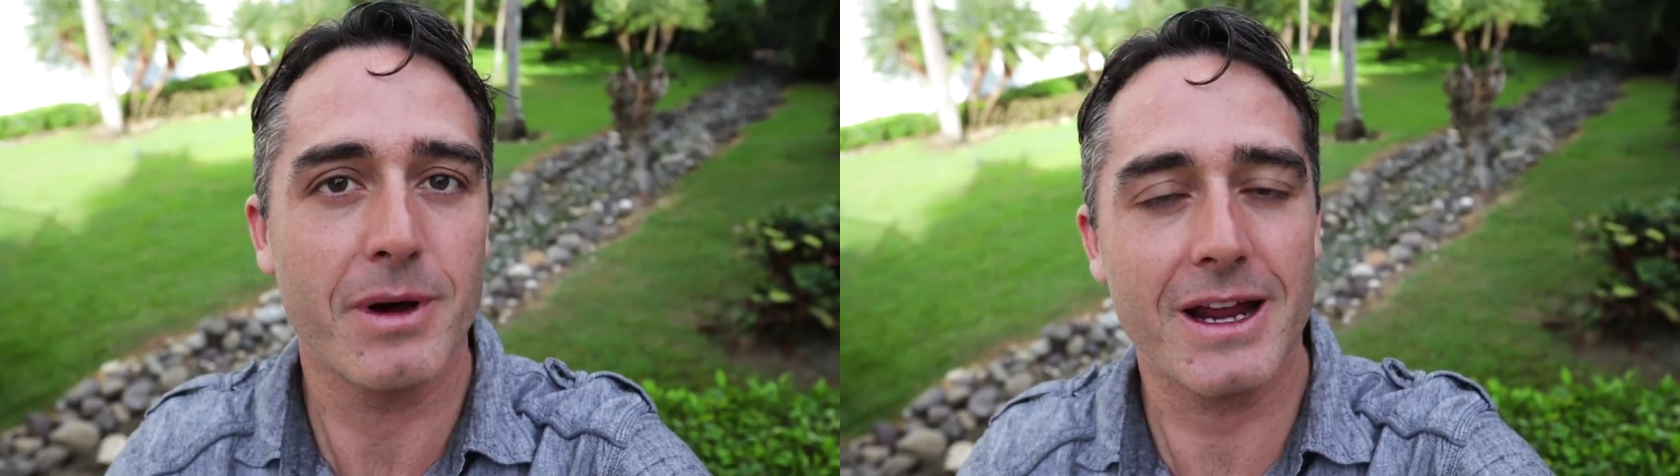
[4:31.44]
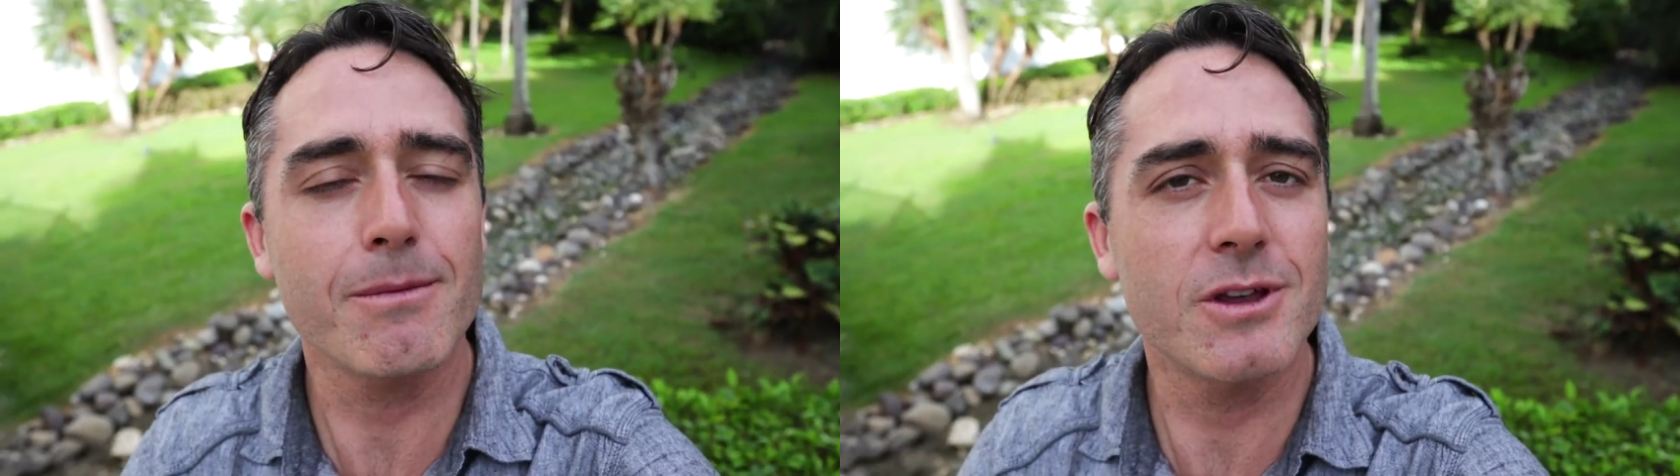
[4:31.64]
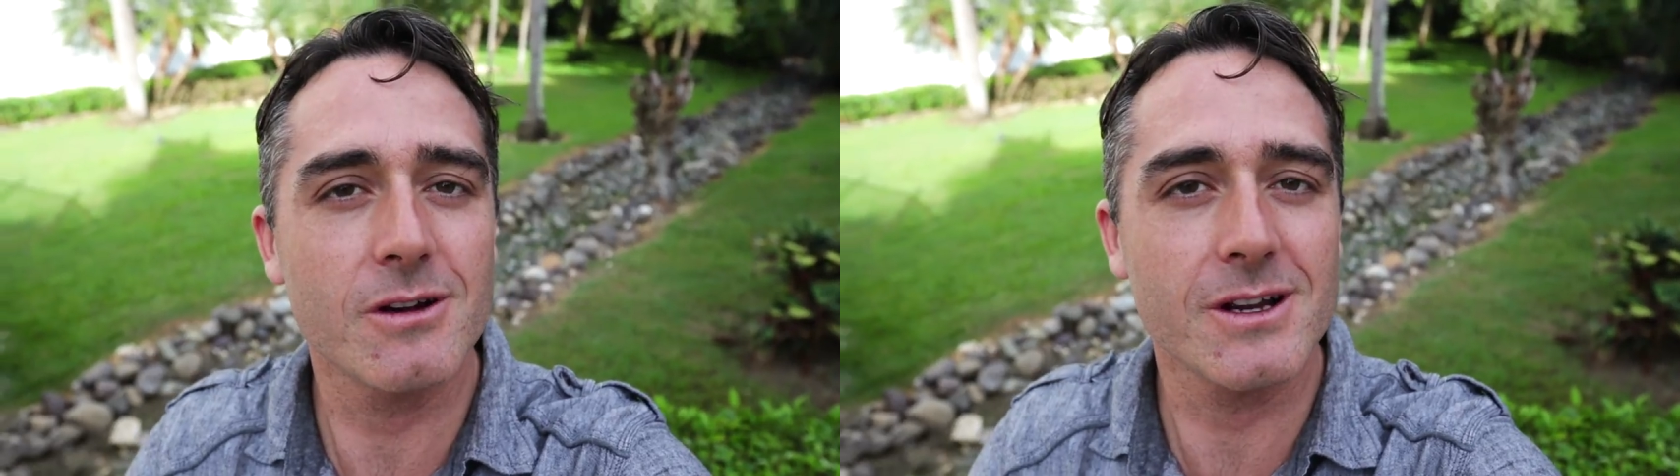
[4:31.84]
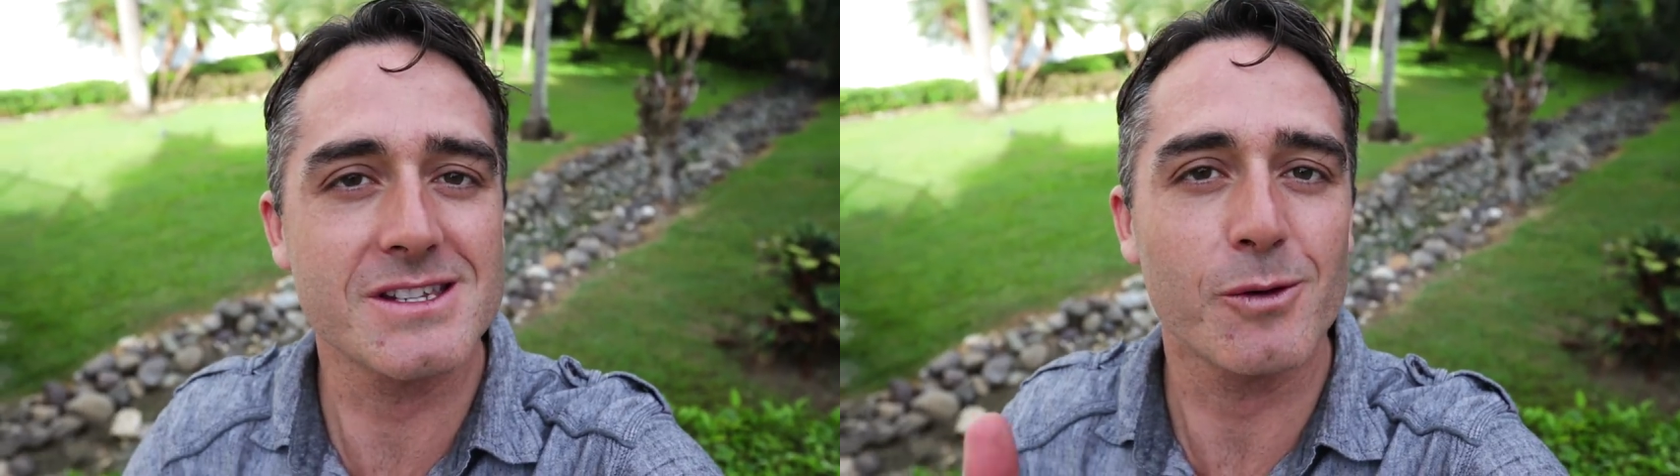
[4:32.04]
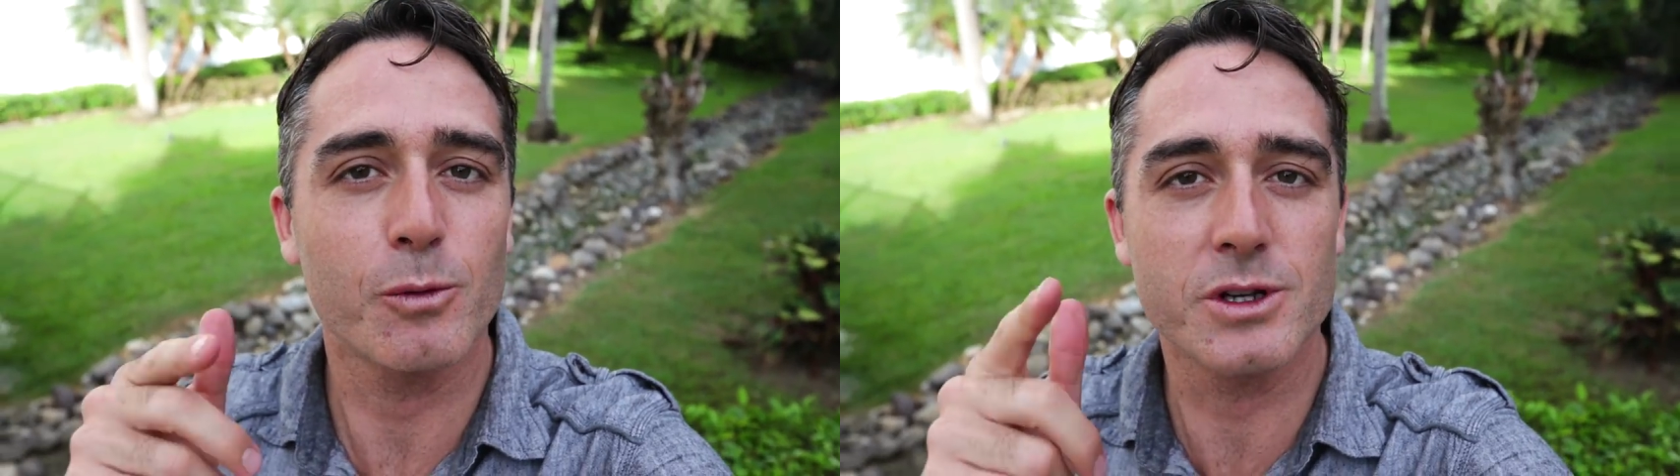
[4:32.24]
But I am
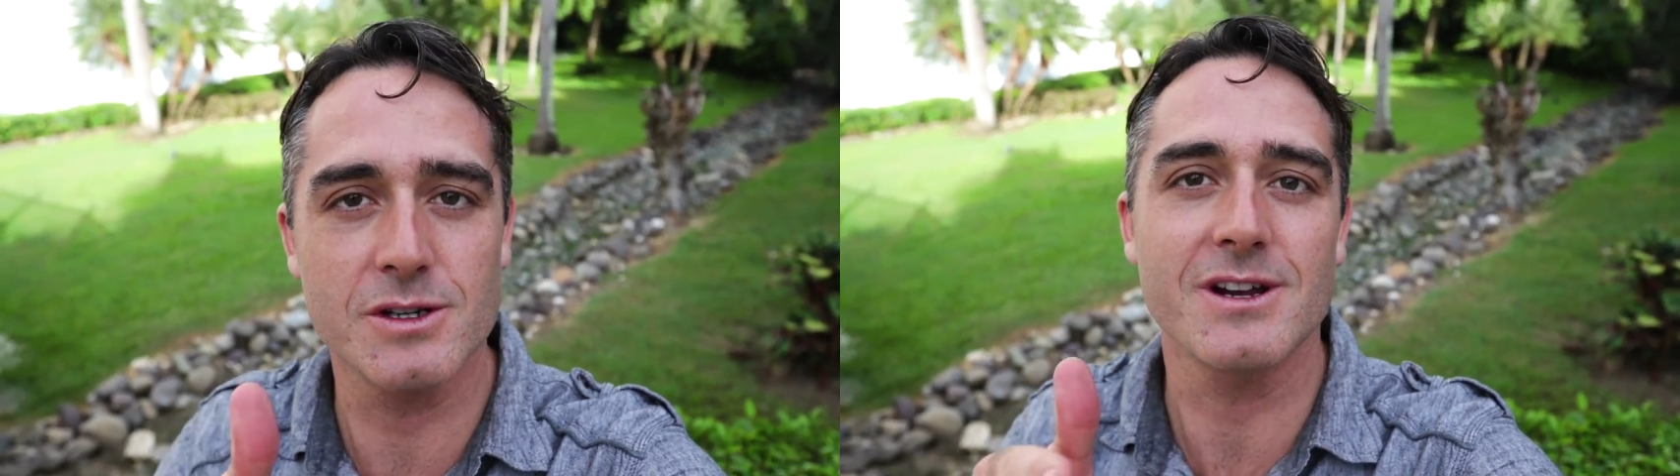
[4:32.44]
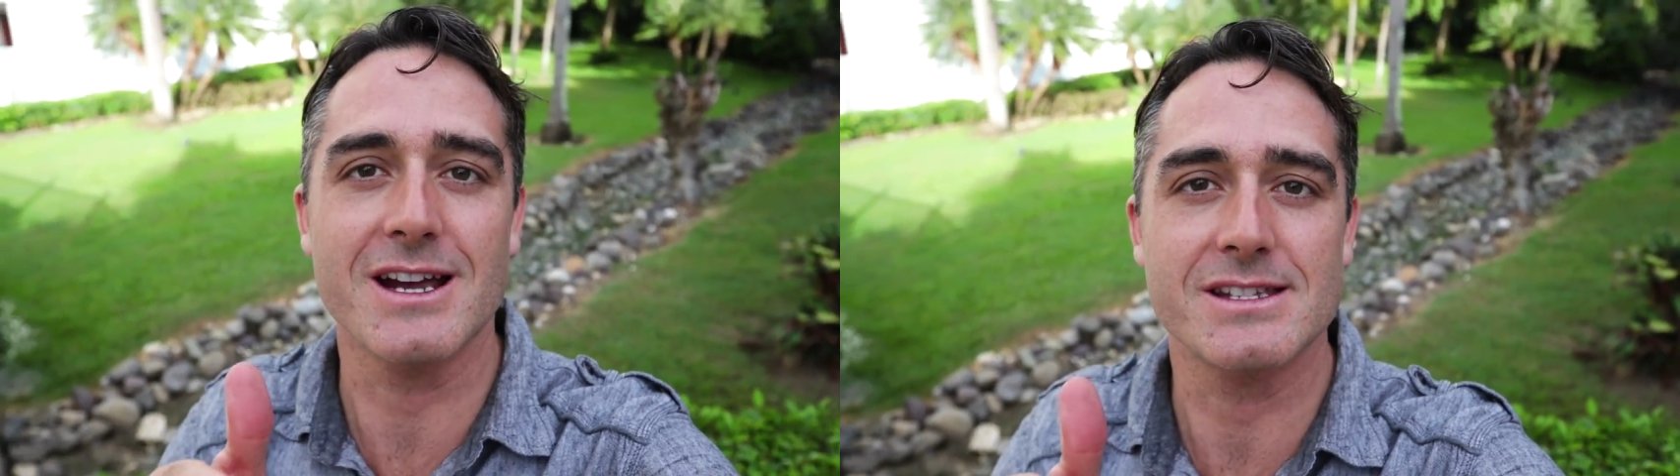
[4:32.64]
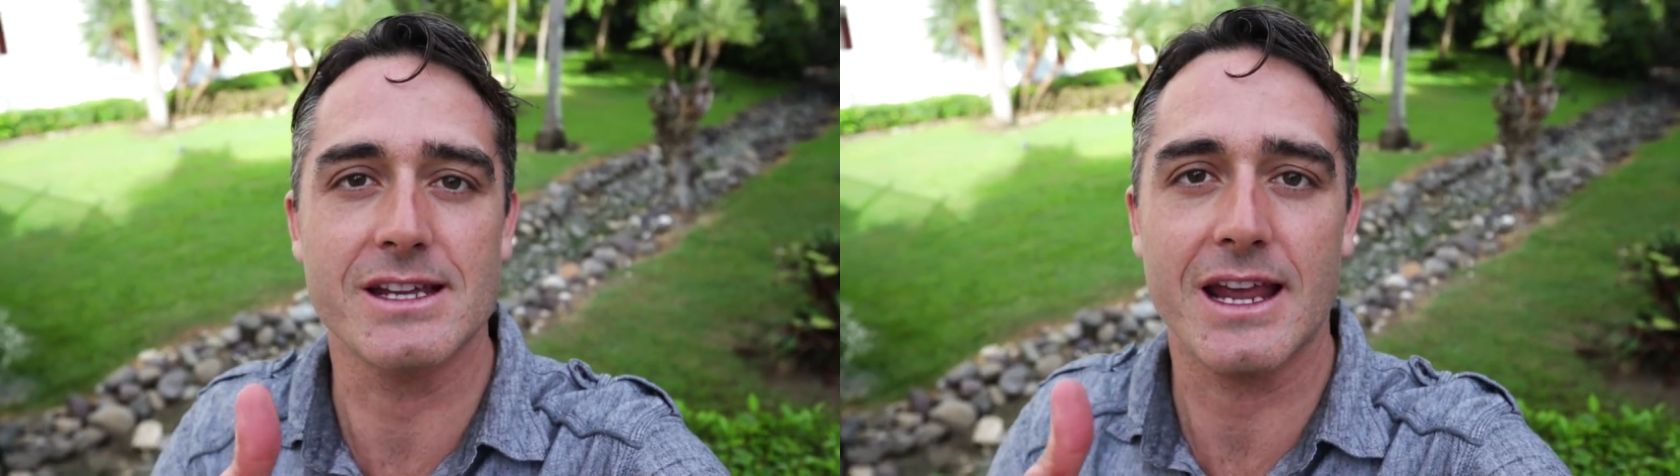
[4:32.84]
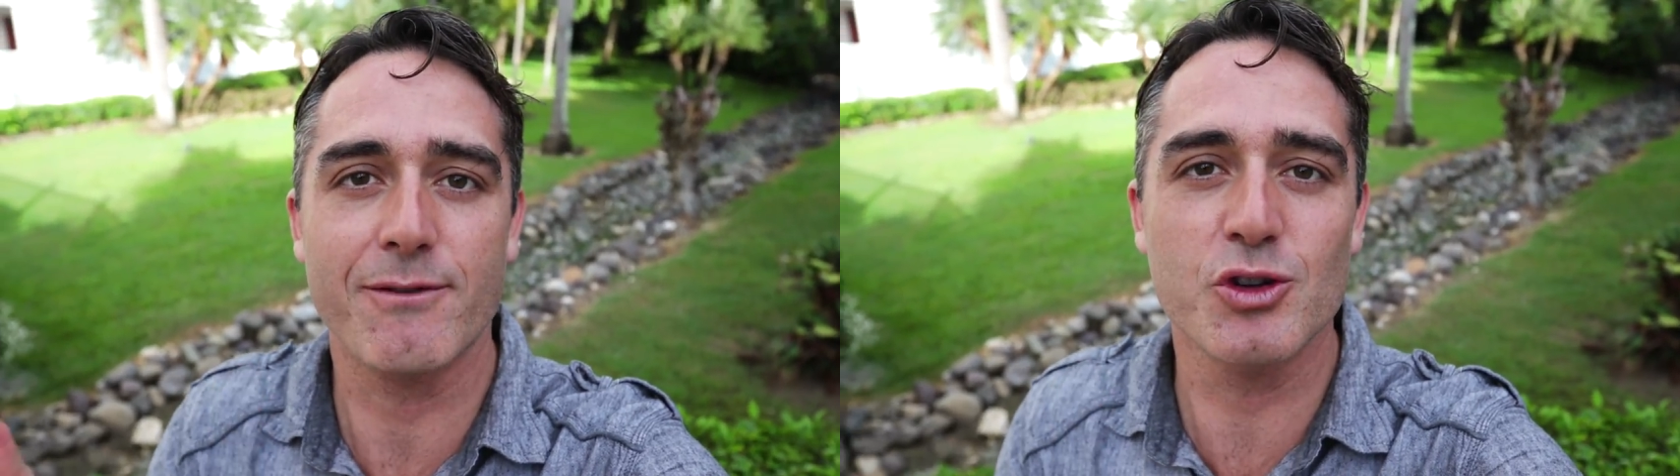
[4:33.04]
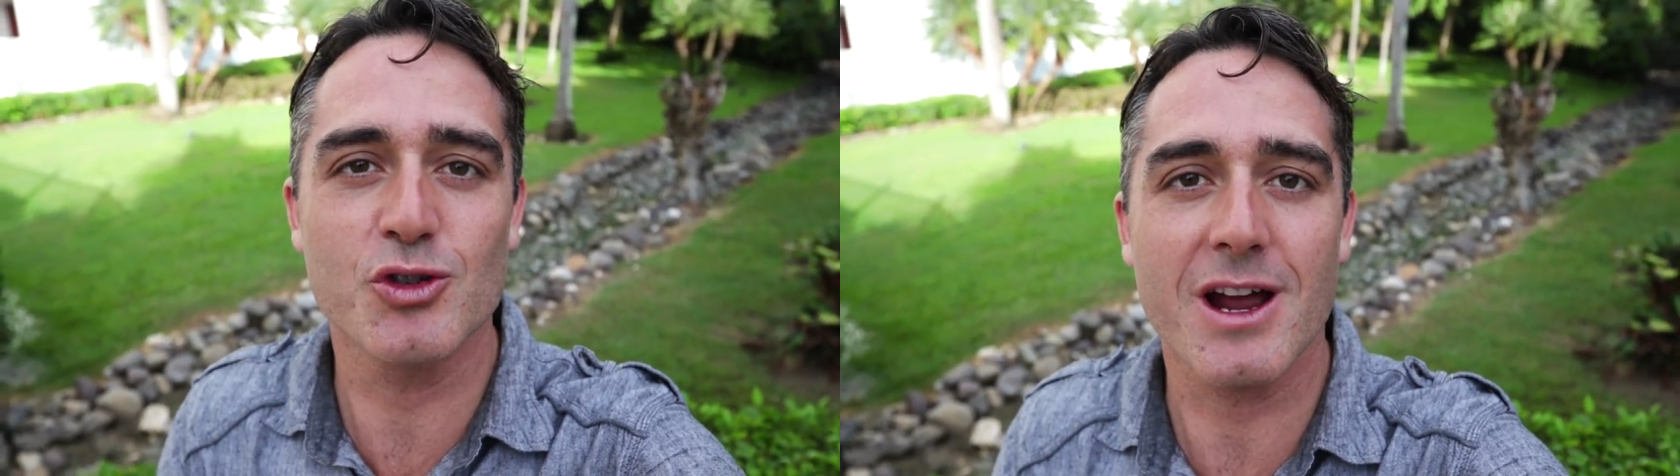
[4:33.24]
curious what you guys think.
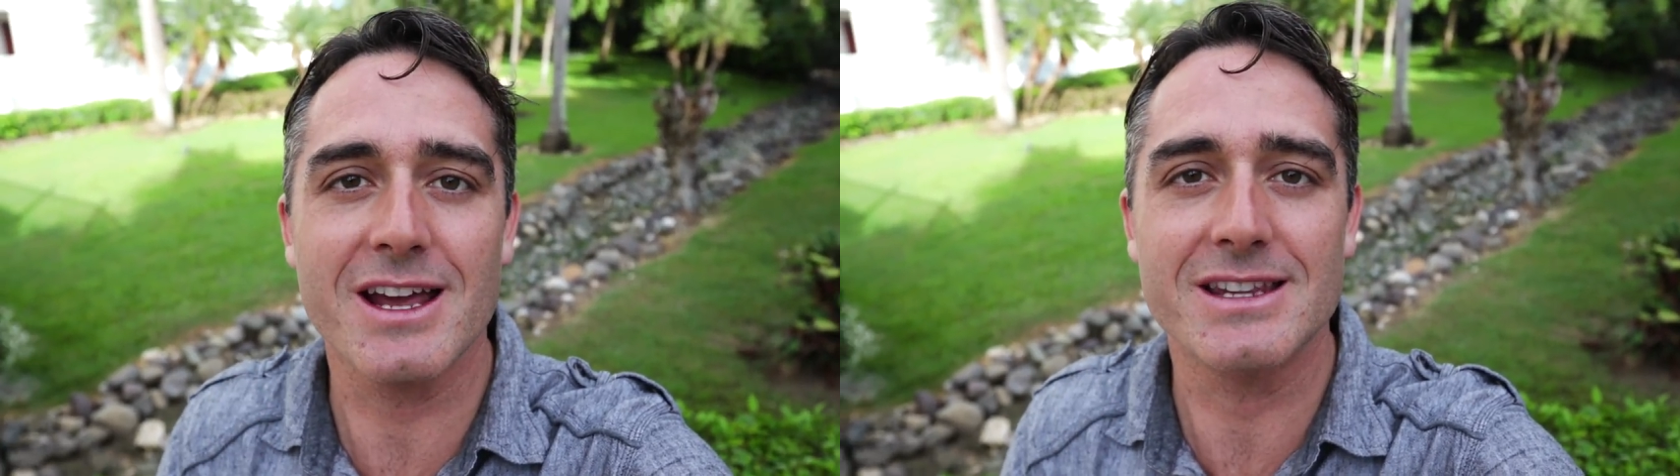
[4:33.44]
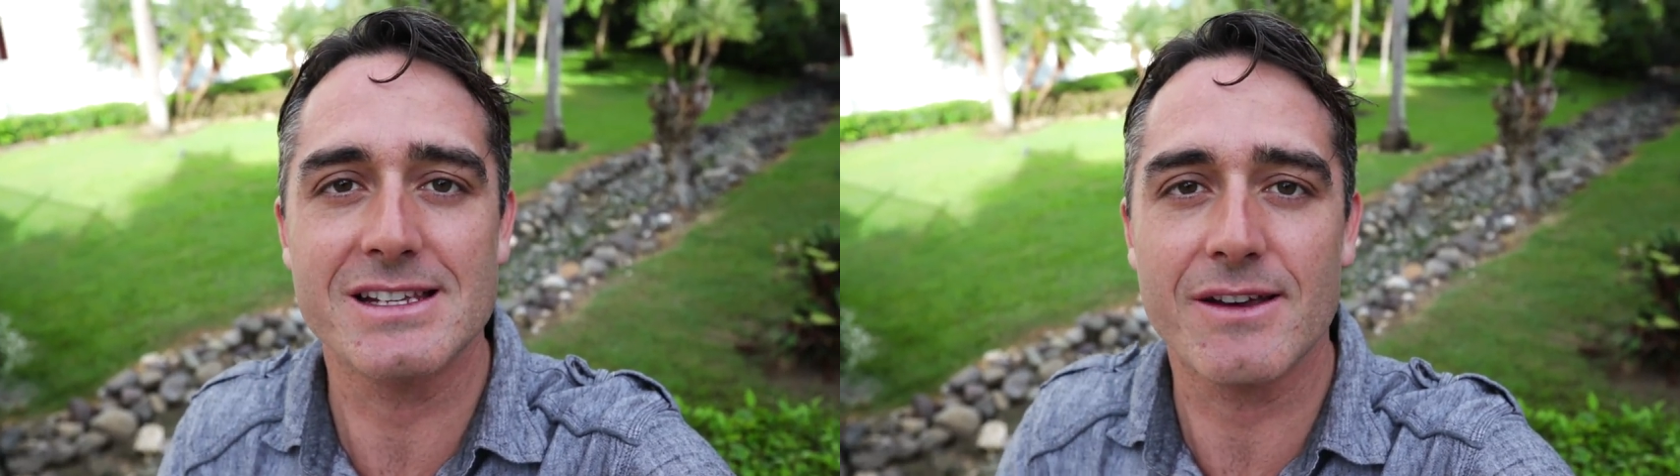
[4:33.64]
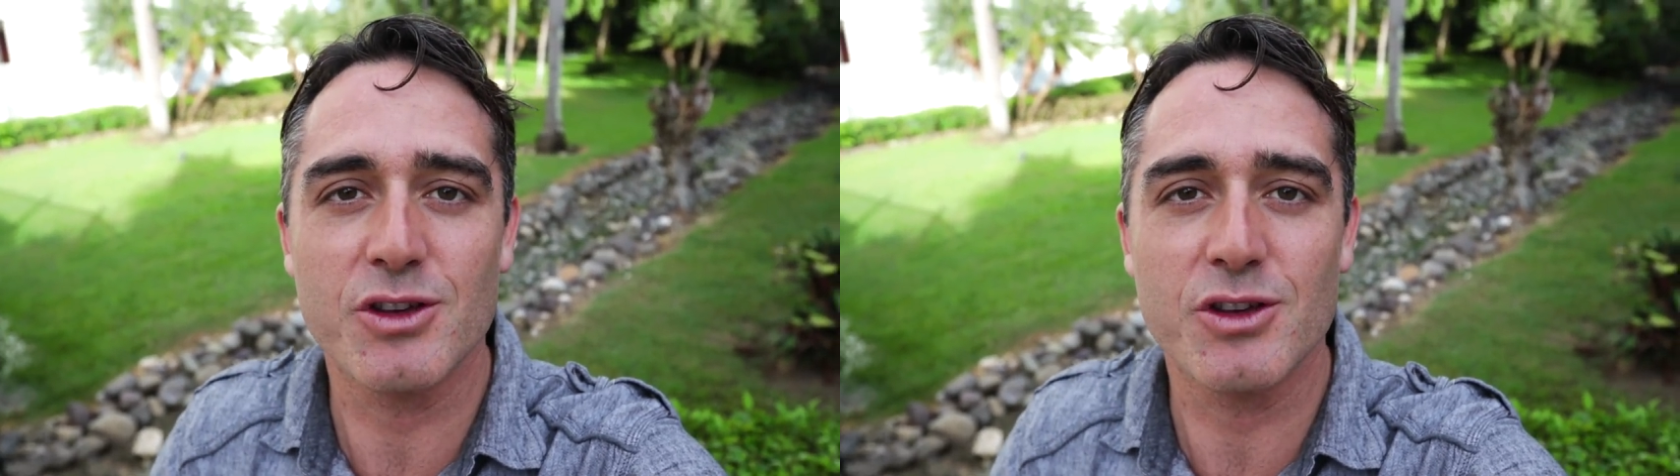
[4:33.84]
Have you tried these?